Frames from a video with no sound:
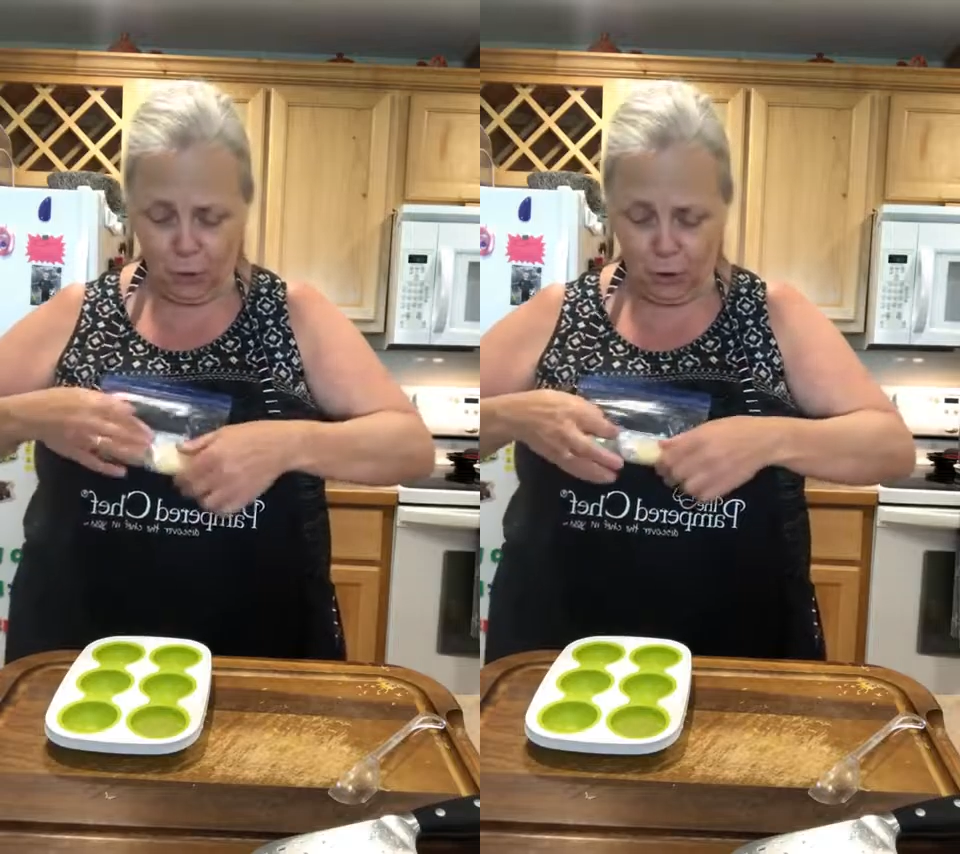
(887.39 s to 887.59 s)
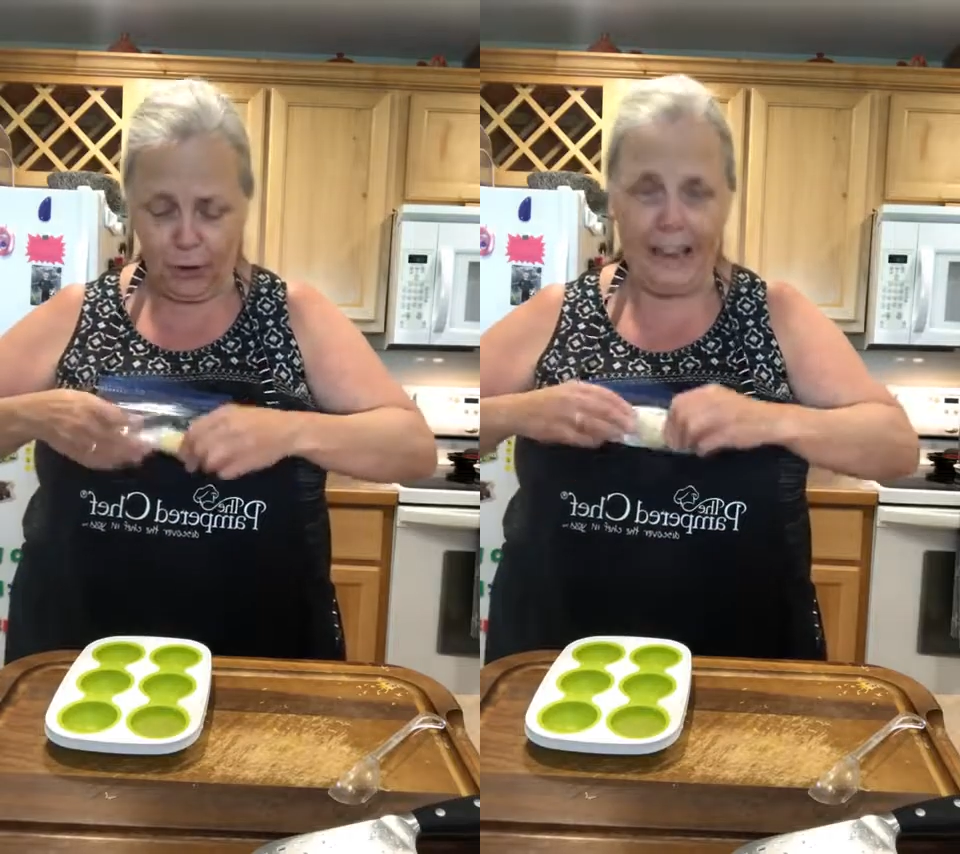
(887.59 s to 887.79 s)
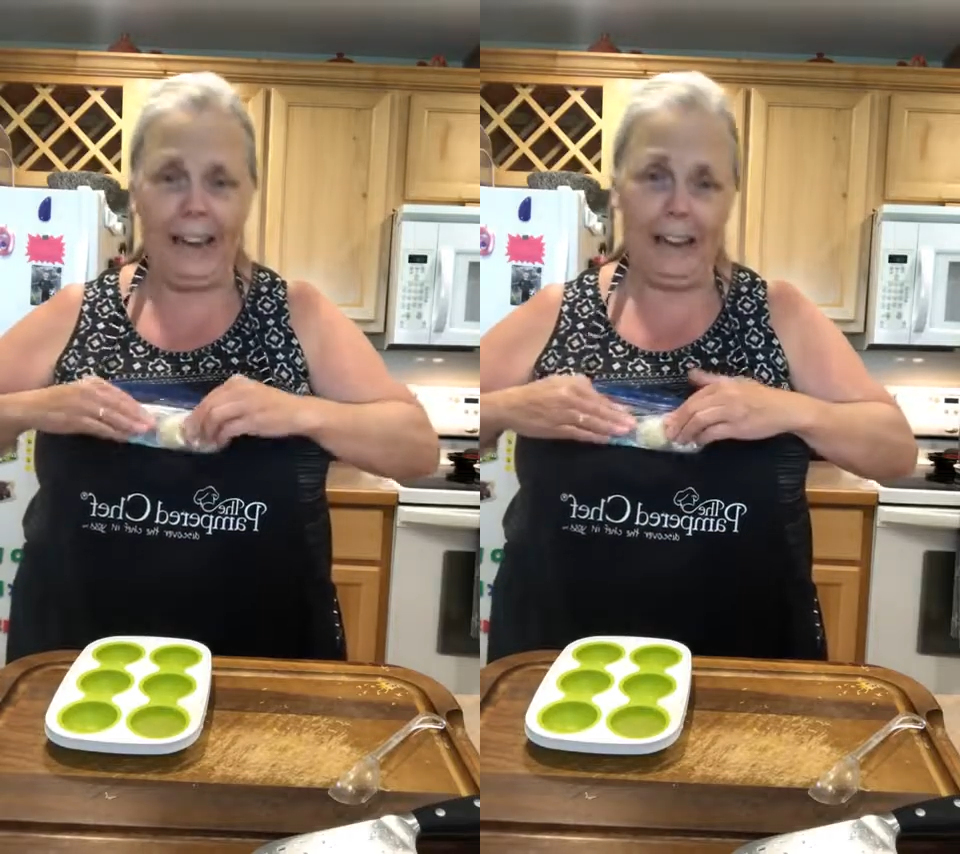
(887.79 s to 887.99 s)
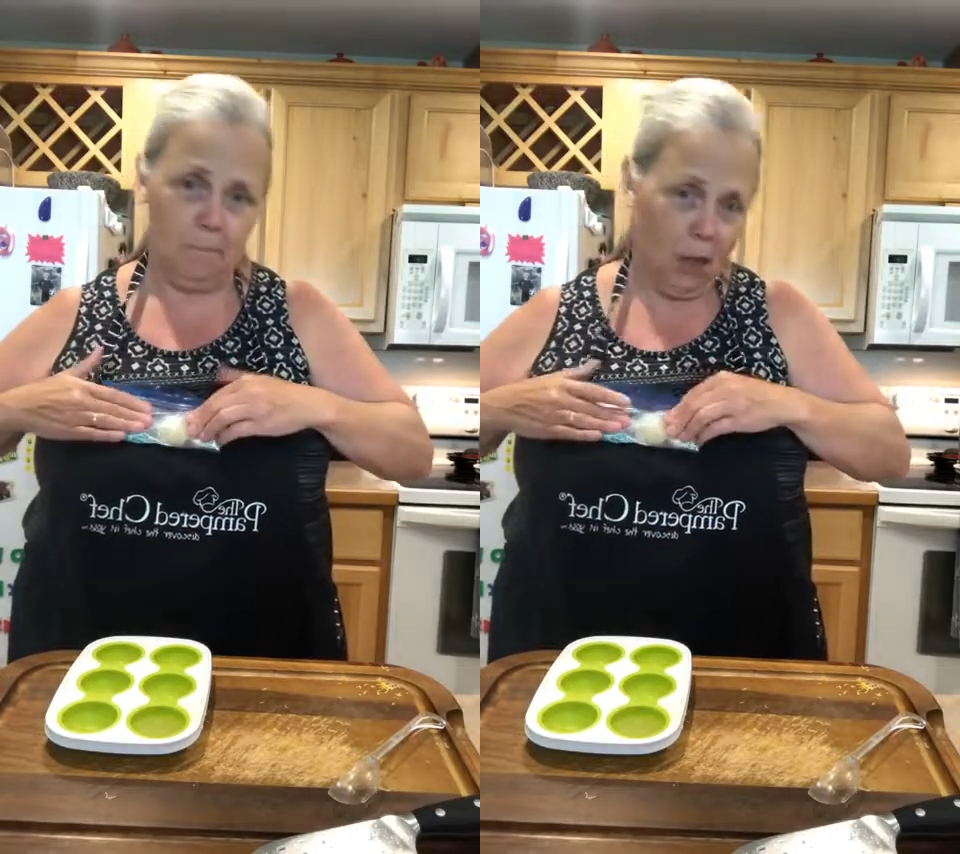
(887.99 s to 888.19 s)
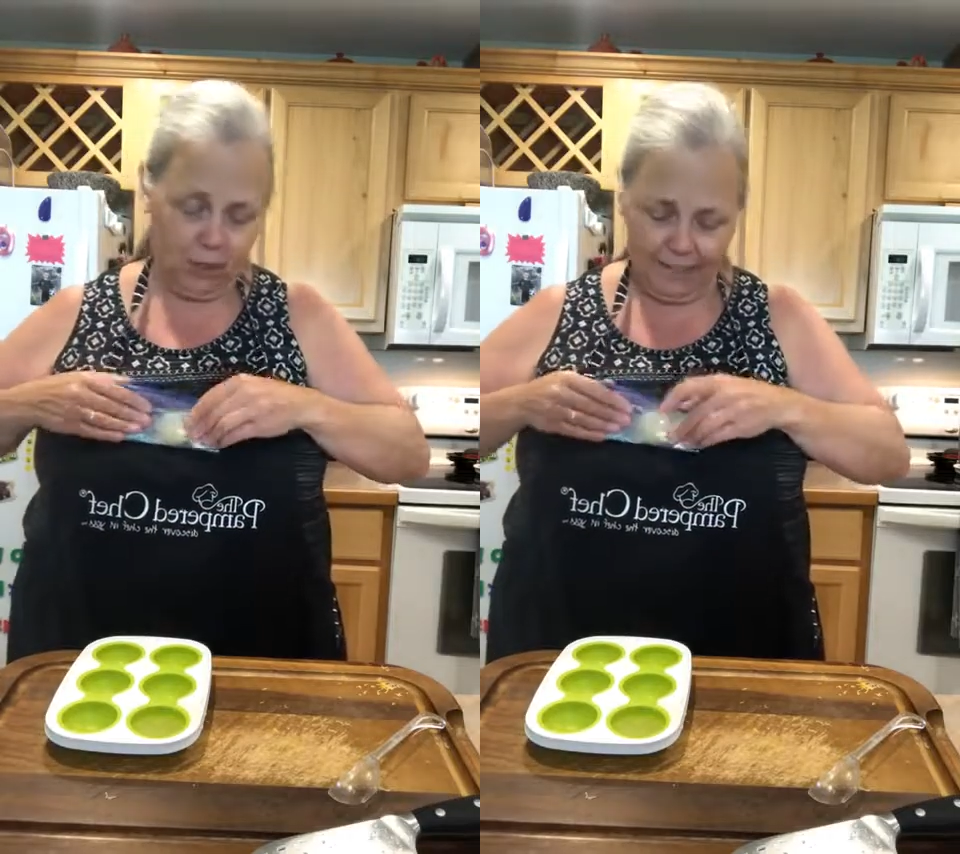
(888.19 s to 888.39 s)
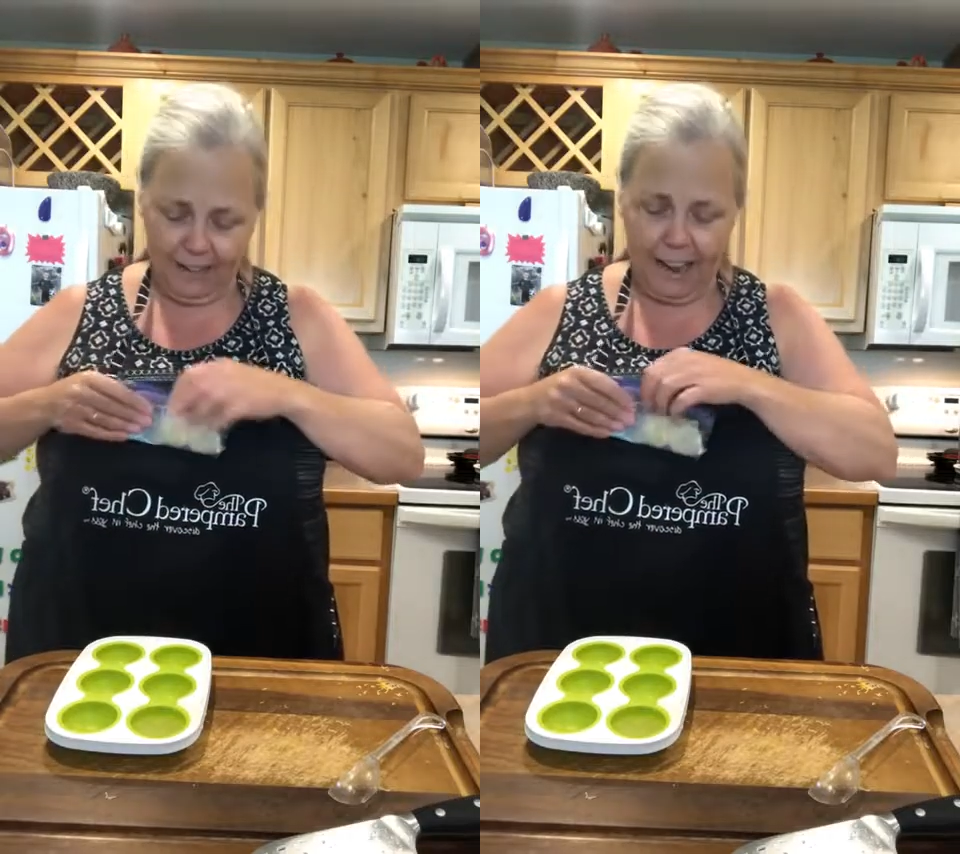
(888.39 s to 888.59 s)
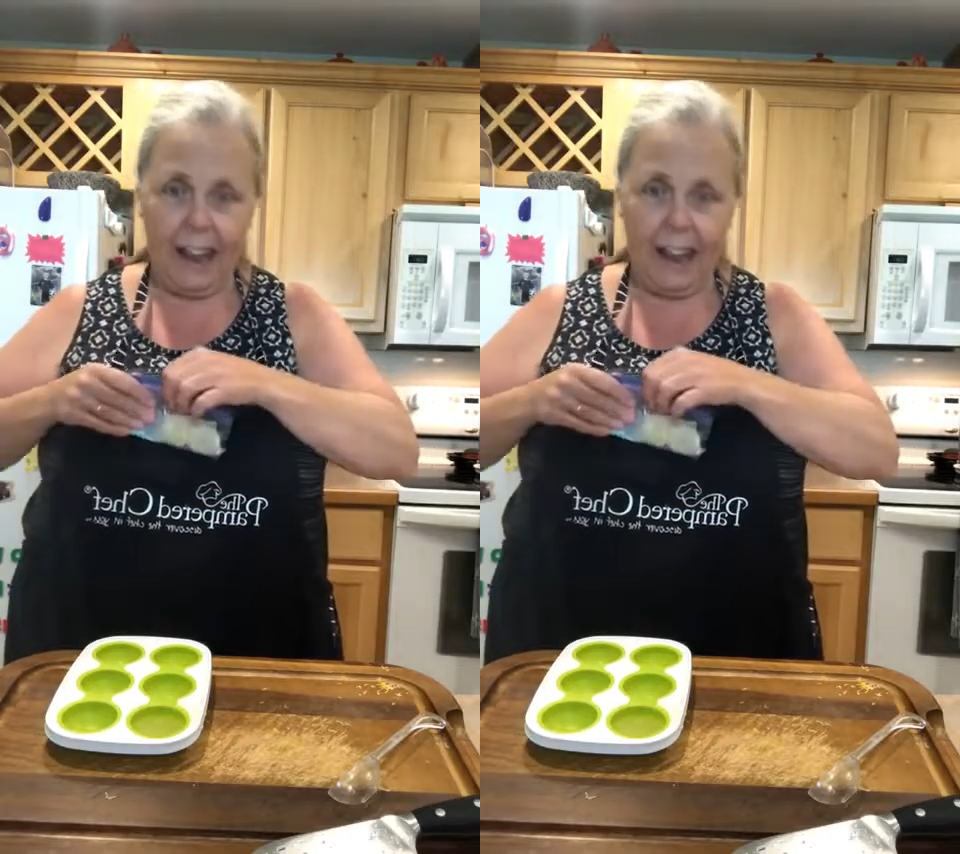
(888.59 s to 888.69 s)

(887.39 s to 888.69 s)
were cooking, it melted,